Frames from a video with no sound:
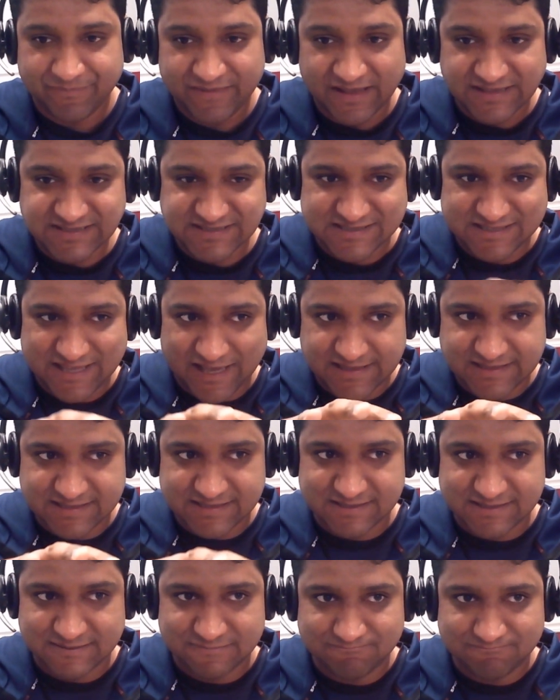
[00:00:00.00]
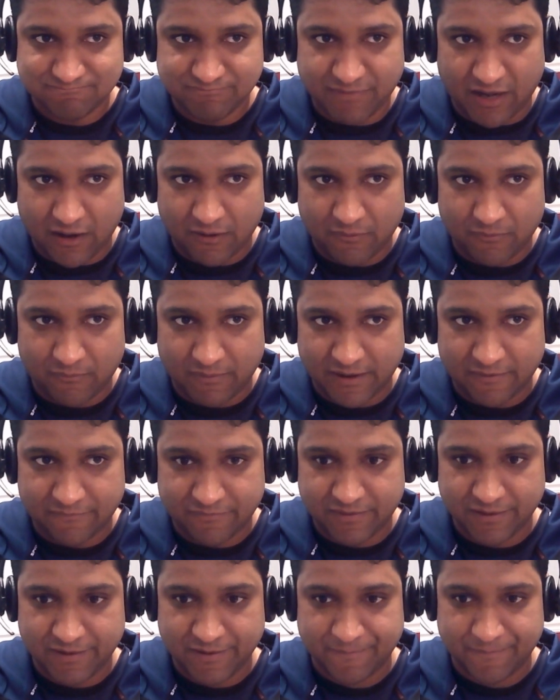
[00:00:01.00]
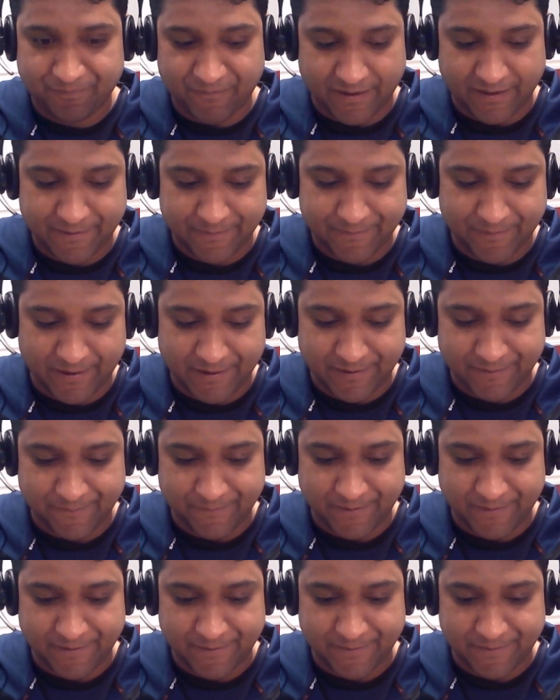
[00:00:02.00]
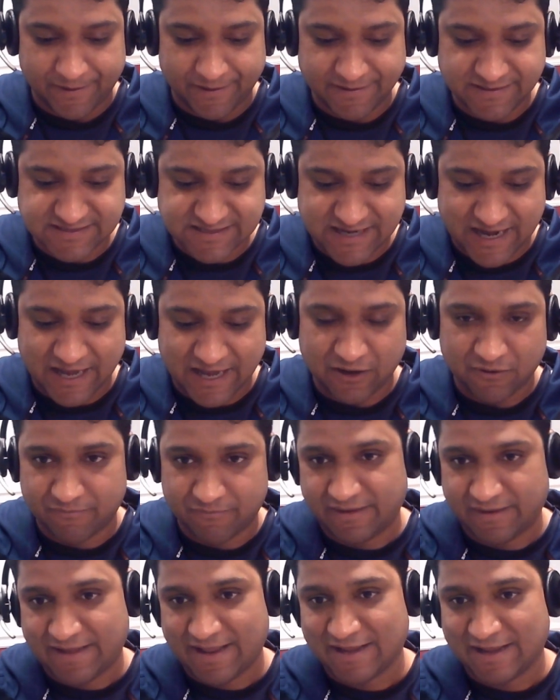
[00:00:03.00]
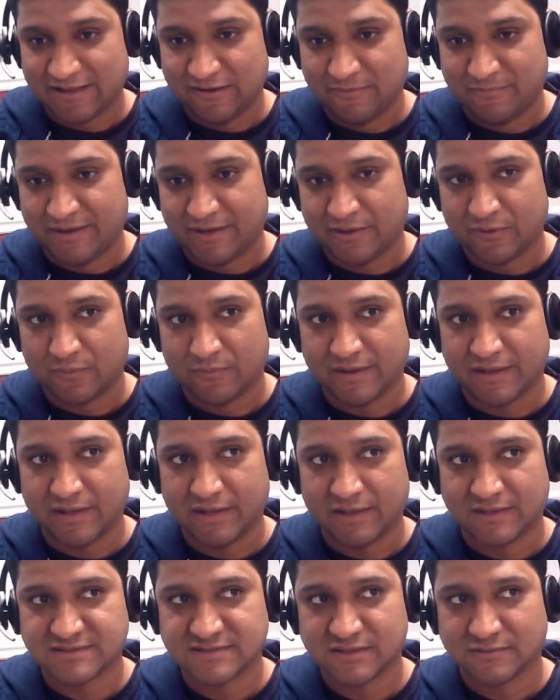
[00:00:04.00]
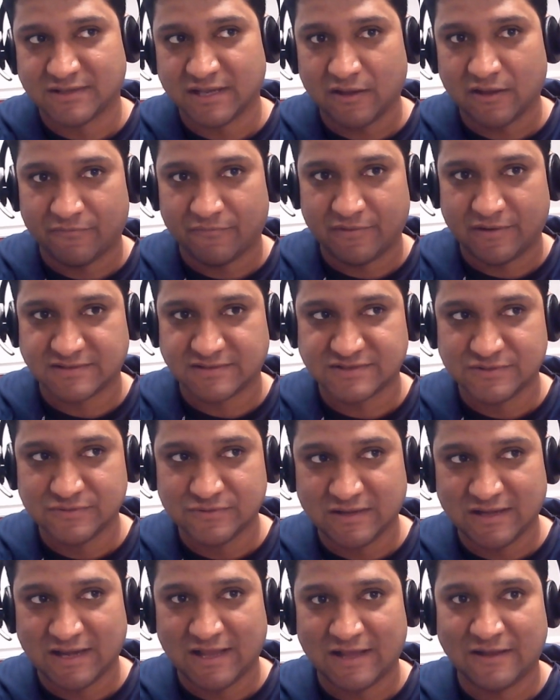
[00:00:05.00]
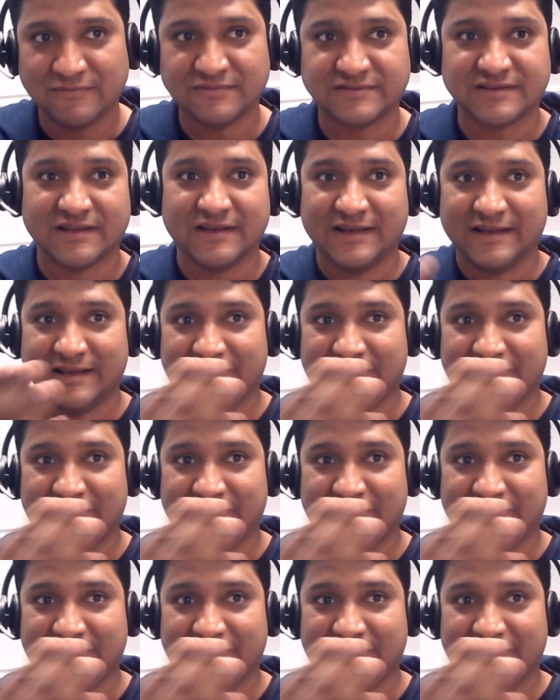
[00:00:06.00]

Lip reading: That's one of the understanding of entanglement over here. So think of it as two clouds.